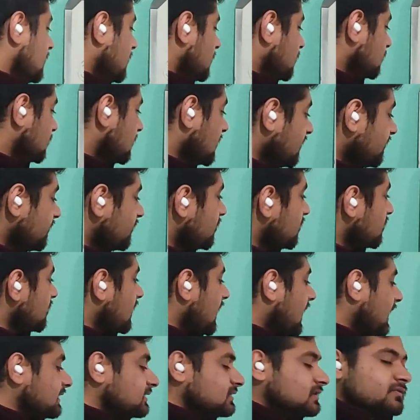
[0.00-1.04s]
So therefore,
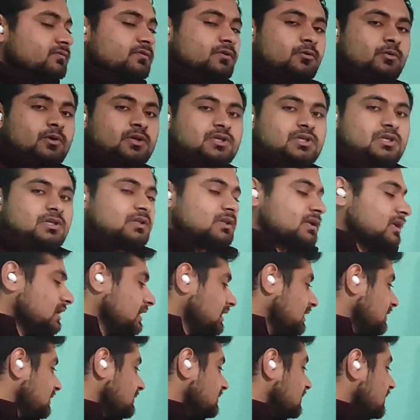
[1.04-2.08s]
answer for question 3
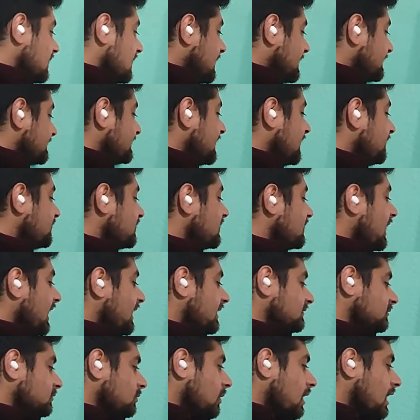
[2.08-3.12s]
is
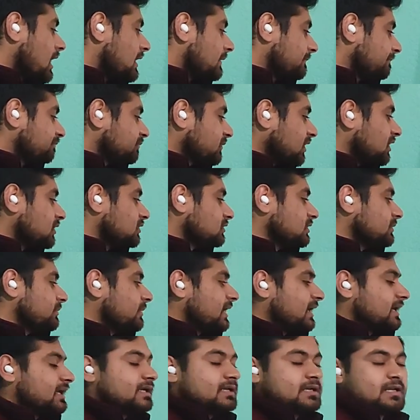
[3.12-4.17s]
7xy into the
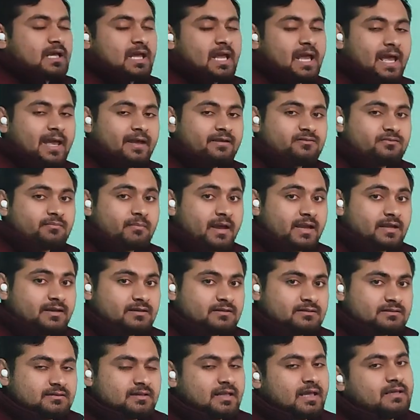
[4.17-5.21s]
bracket x
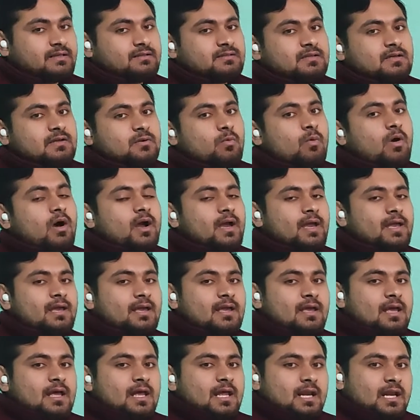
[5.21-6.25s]
minus 19y.
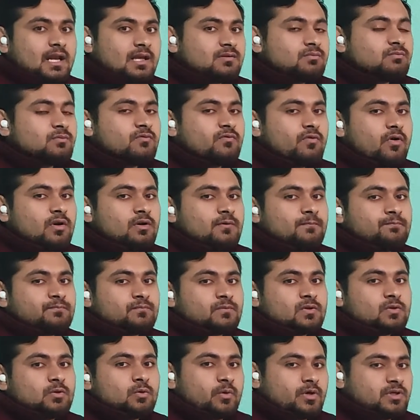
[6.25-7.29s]
Let's move on
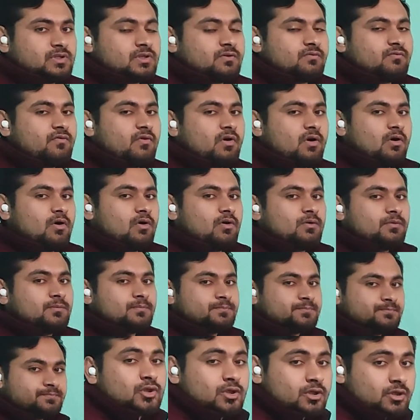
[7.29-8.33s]
to question 4.
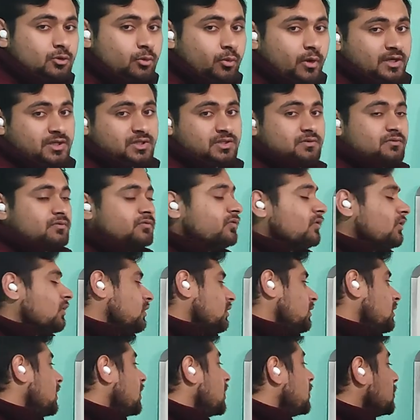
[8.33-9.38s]
So in question 4,
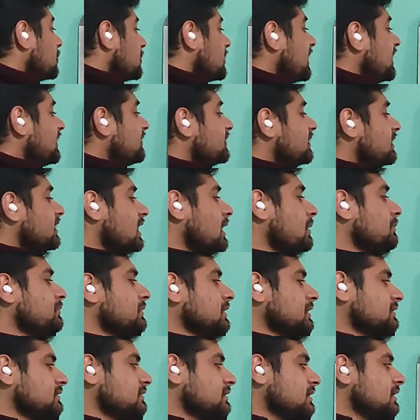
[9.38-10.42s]
looking at the
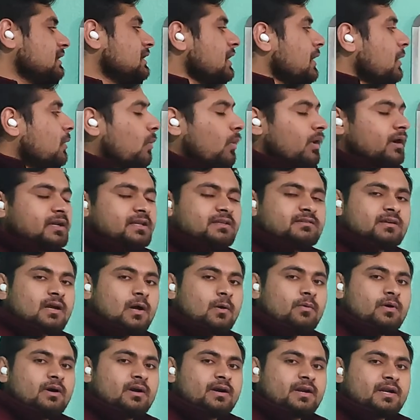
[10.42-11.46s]
numbers, what is
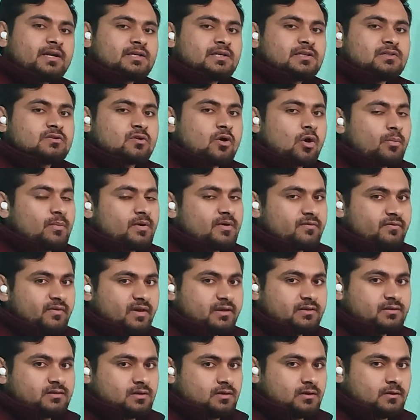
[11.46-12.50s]
our greatest common
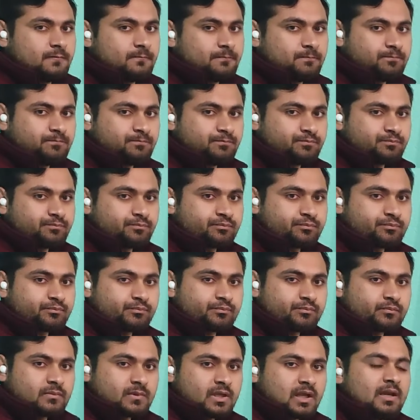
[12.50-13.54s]
factor?
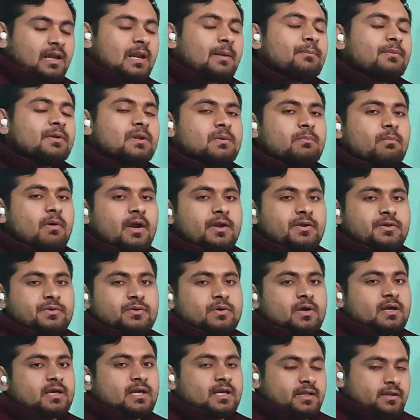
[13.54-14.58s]
Let me remind you
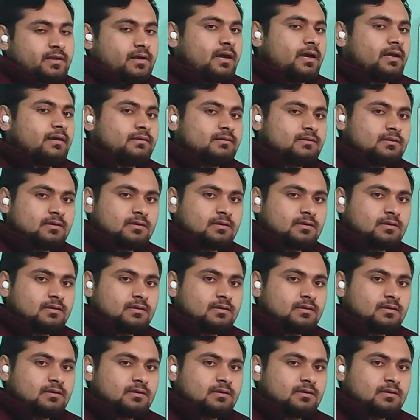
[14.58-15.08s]
again, guys.